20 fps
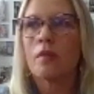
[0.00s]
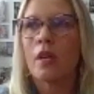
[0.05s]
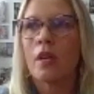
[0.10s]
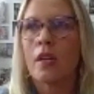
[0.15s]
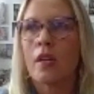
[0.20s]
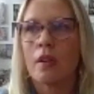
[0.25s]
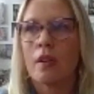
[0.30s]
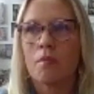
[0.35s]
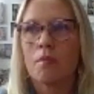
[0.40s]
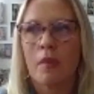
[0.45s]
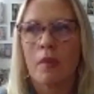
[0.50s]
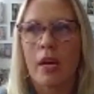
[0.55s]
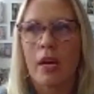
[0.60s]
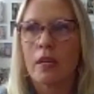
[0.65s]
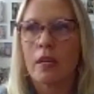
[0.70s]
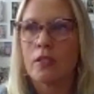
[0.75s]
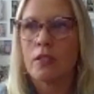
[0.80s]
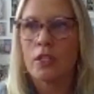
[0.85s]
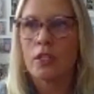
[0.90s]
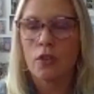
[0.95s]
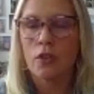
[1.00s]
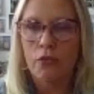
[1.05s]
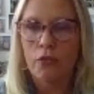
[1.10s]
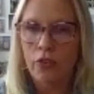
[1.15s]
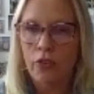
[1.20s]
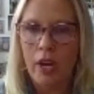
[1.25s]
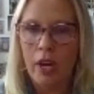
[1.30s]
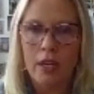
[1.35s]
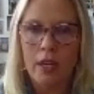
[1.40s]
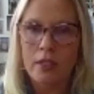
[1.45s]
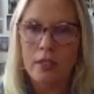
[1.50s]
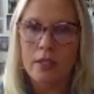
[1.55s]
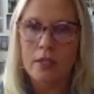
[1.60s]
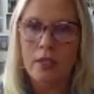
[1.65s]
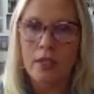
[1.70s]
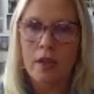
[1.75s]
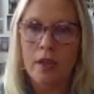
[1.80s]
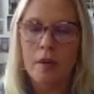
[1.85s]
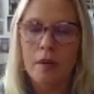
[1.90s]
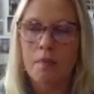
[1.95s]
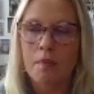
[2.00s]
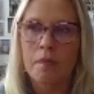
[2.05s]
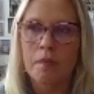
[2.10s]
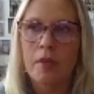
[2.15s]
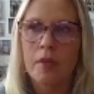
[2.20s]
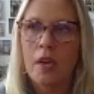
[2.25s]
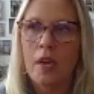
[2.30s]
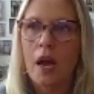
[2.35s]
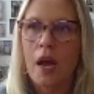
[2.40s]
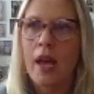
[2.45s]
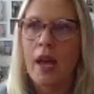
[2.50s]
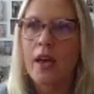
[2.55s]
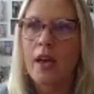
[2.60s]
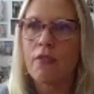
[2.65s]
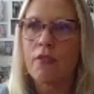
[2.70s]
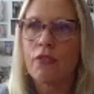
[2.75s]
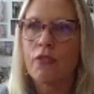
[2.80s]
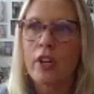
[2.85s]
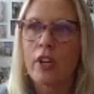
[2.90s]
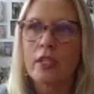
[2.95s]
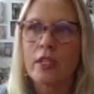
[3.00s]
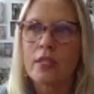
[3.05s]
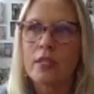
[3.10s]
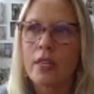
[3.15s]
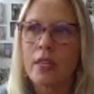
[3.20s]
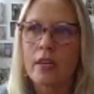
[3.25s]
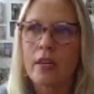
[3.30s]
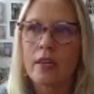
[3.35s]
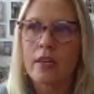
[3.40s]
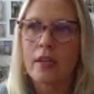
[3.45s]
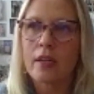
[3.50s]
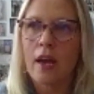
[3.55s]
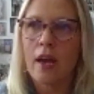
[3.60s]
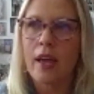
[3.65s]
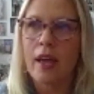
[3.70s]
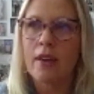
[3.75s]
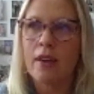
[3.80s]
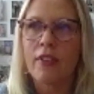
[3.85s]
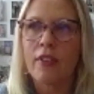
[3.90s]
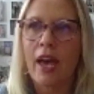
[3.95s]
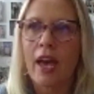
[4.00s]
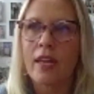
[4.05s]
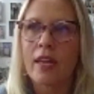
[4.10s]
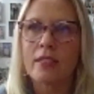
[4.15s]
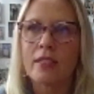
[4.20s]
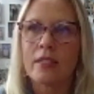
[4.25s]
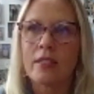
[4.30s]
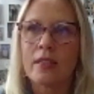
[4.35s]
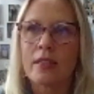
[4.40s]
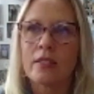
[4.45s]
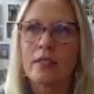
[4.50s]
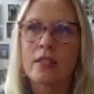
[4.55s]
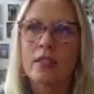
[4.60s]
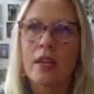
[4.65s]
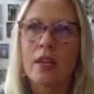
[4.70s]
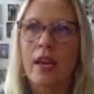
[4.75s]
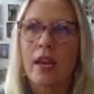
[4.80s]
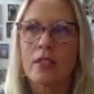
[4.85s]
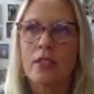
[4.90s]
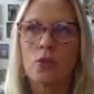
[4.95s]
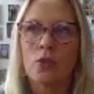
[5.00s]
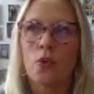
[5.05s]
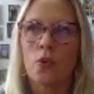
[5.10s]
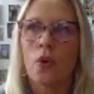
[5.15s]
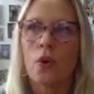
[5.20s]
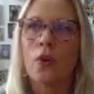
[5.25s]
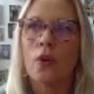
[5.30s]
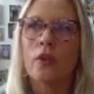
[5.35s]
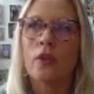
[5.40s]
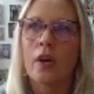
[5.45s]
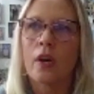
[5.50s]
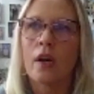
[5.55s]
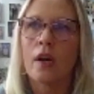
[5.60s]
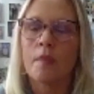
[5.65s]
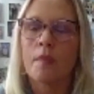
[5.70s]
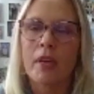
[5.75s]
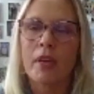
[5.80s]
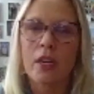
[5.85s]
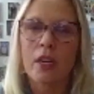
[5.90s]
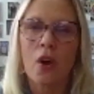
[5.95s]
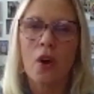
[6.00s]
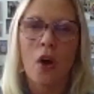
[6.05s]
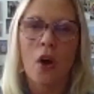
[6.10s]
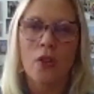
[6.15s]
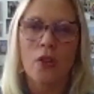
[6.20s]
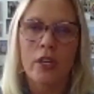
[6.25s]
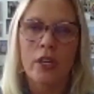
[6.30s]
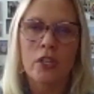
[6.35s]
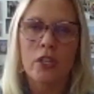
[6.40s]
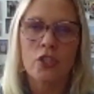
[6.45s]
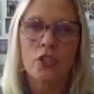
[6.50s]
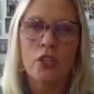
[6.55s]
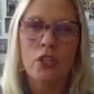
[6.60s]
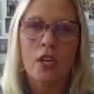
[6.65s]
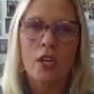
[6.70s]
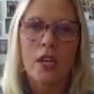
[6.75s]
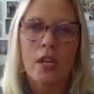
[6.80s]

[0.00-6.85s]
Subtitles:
and my dear friends. I have friends that I have had since high school and college,